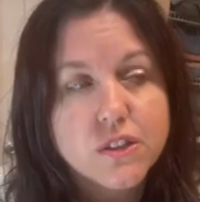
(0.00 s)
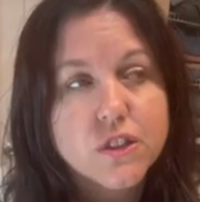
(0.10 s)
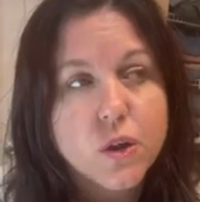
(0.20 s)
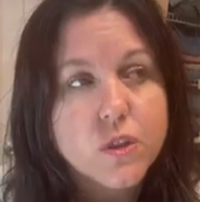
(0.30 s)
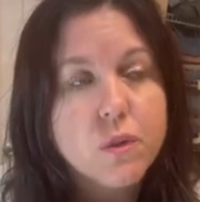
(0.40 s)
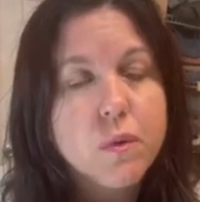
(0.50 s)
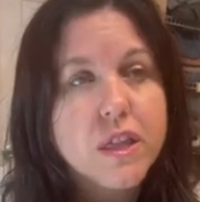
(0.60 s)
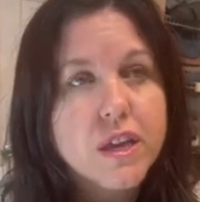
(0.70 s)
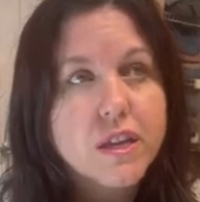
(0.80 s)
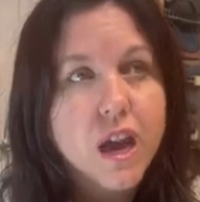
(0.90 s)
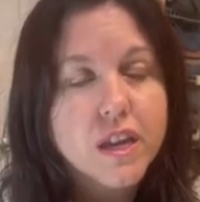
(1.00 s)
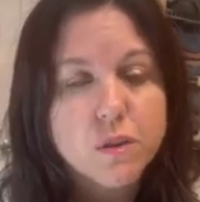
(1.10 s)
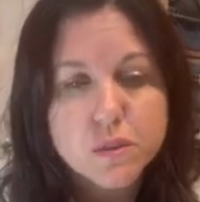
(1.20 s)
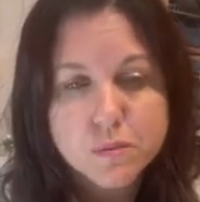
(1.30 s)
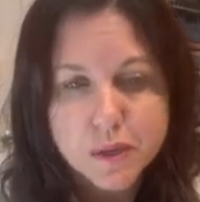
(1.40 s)
The only way they got
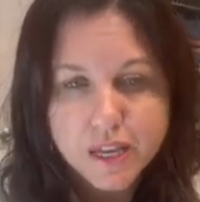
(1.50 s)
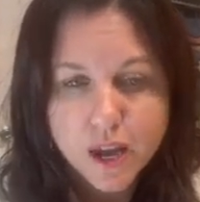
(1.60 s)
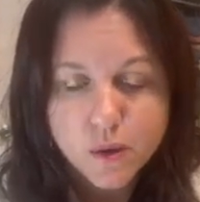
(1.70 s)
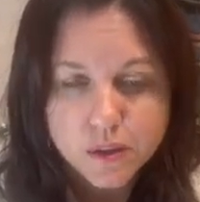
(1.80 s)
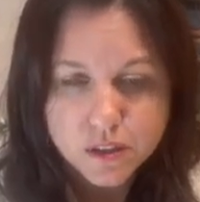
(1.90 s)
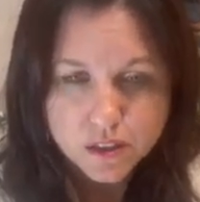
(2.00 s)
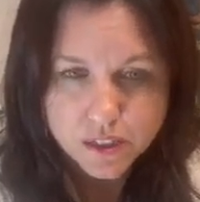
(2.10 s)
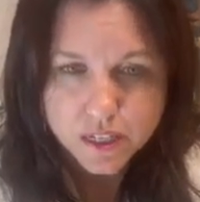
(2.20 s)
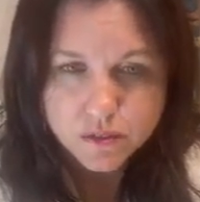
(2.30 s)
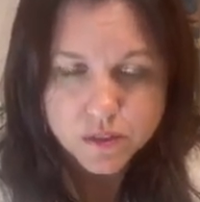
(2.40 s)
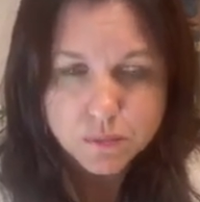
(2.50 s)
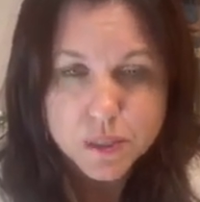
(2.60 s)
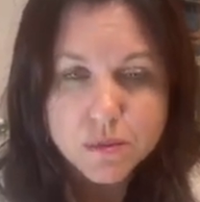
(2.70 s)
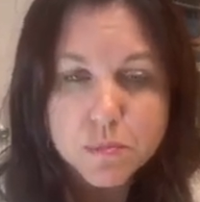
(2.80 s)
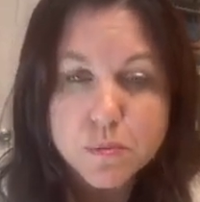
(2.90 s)
it was by counting the leaves,
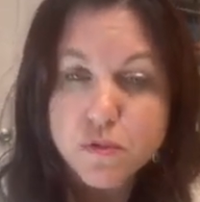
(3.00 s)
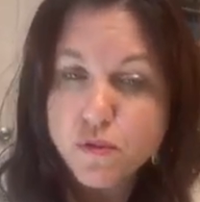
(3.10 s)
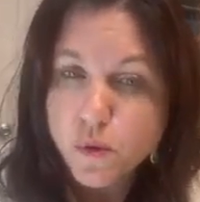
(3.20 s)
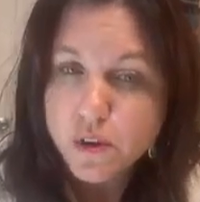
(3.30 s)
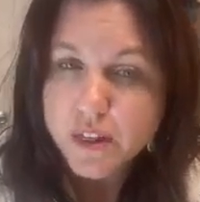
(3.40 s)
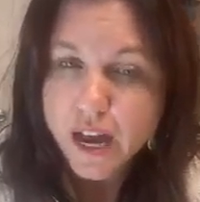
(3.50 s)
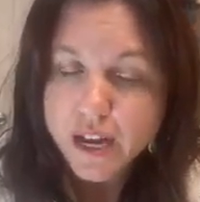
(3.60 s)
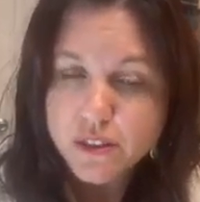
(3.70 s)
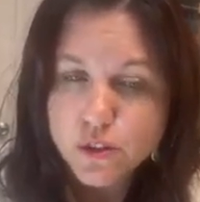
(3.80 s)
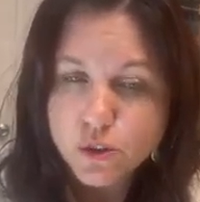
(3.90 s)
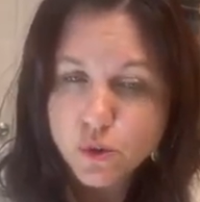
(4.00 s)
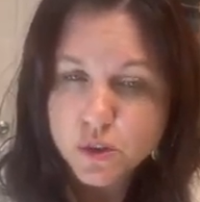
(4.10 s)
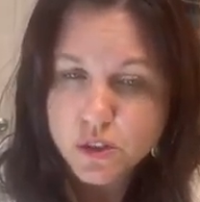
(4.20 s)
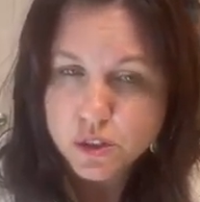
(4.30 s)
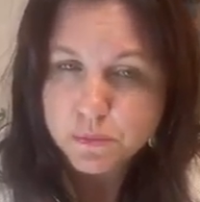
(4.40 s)
but, but before that, the
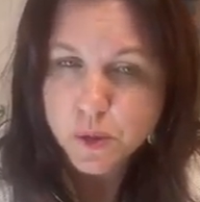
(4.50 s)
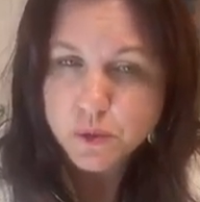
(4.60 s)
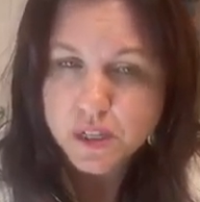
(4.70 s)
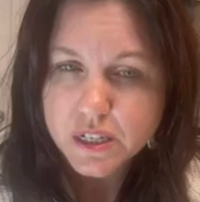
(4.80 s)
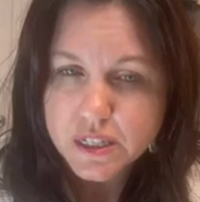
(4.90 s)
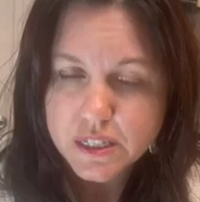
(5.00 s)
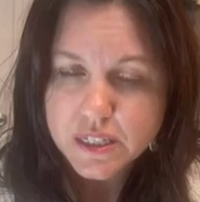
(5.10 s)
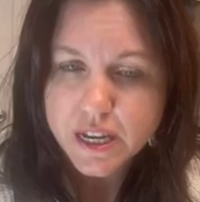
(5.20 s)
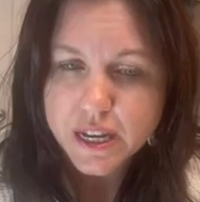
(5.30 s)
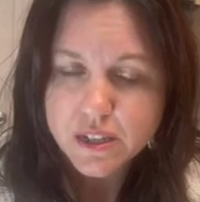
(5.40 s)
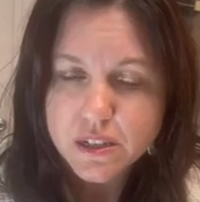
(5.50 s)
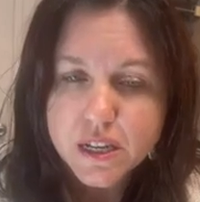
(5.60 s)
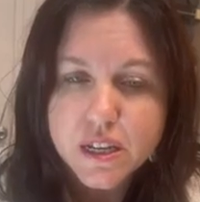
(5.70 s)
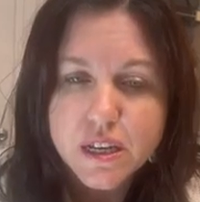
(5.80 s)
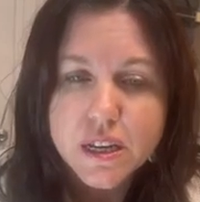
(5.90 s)
Lord spoke and he said,
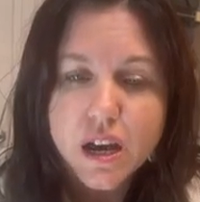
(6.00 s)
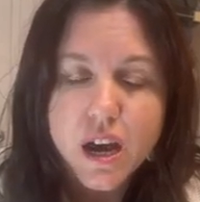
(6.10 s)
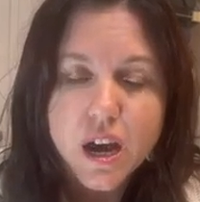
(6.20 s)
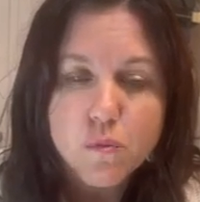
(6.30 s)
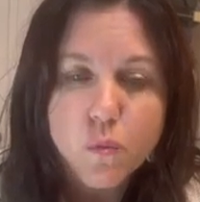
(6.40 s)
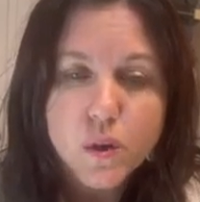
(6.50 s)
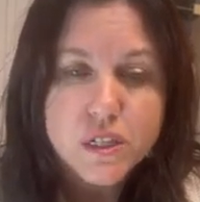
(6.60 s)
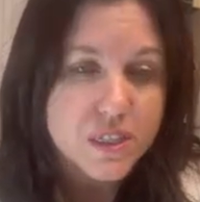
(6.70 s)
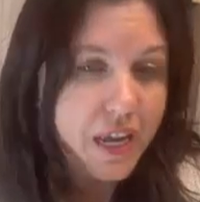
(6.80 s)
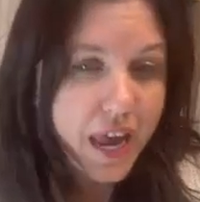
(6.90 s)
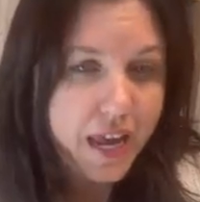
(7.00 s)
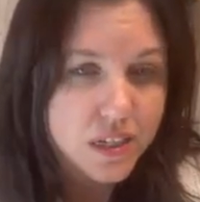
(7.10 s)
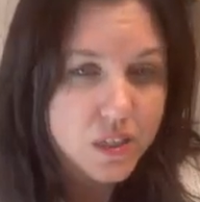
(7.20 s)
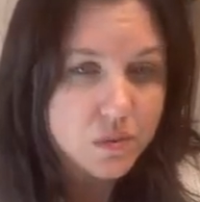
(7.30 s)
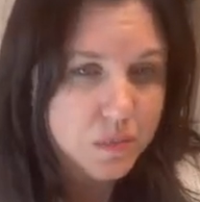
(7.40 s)
um, what does
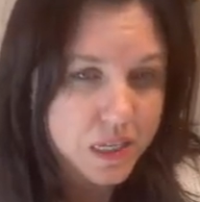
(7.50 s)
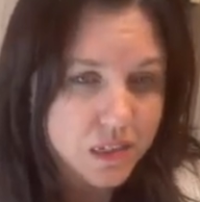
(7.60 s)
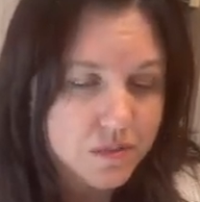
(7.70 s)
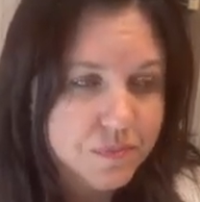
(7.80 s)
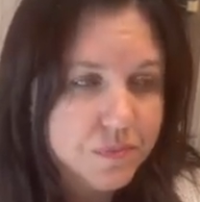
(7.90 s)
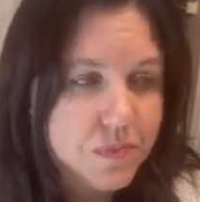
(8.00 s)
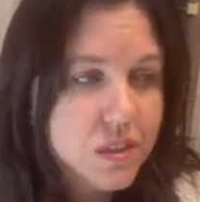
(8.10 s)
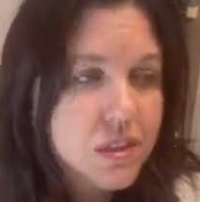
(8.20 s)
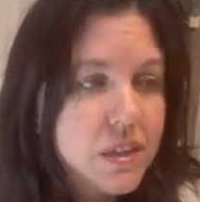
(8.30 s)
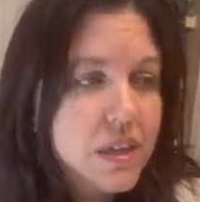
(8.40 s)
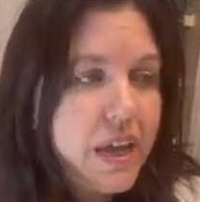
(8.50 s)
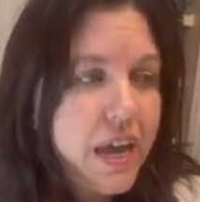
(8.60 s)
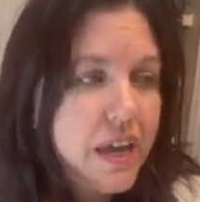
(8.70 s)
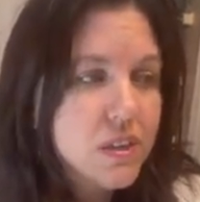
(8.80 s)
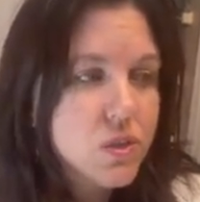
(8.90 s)
X mean?
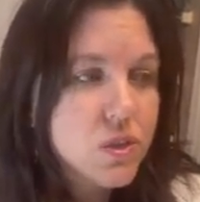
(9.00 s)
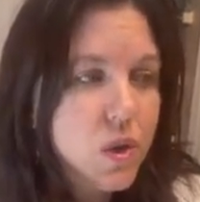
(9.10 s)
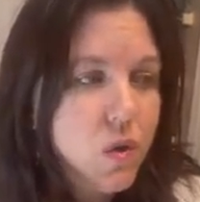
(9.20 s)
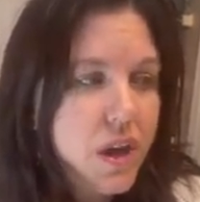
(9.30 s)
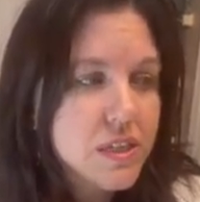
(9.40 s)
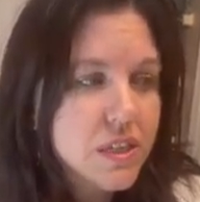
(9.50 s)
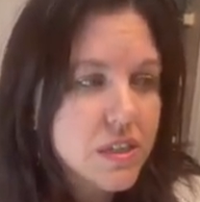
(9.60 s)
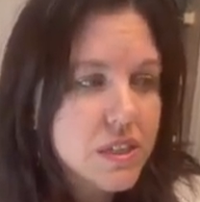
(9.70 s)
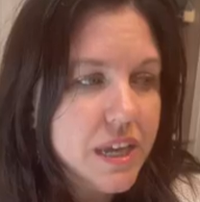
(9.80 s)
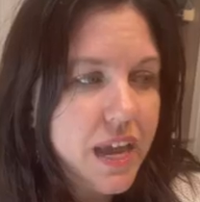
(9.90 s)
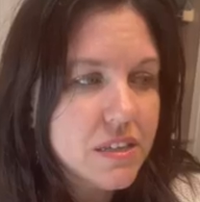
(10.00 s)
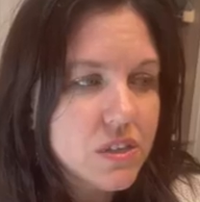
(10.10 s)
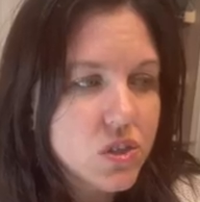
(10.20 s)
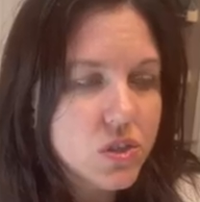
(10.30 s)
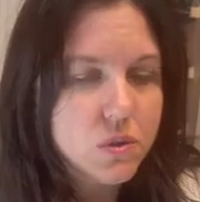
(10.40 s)
And so I said that to
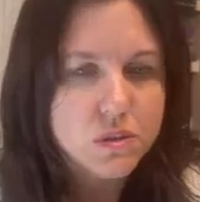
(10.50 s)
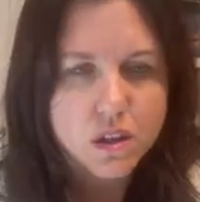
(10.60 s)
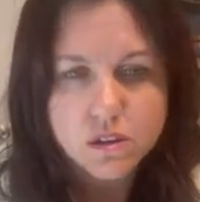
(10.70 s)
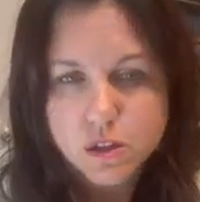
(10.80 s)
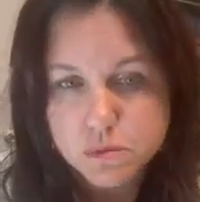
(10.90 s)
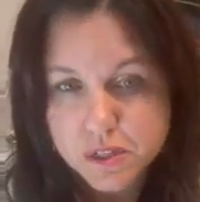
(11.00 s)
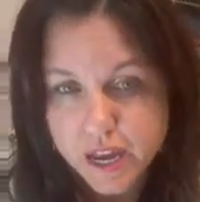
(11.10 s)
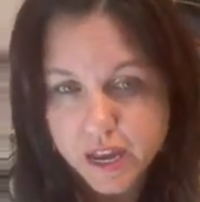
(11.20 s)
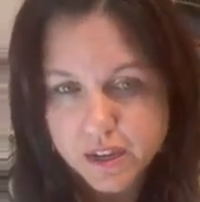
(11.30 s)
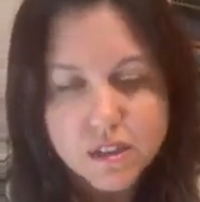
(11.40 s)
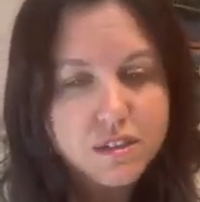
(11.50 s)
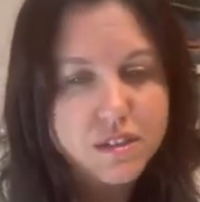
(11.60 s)
Cassie. She goes, I don't know, 10.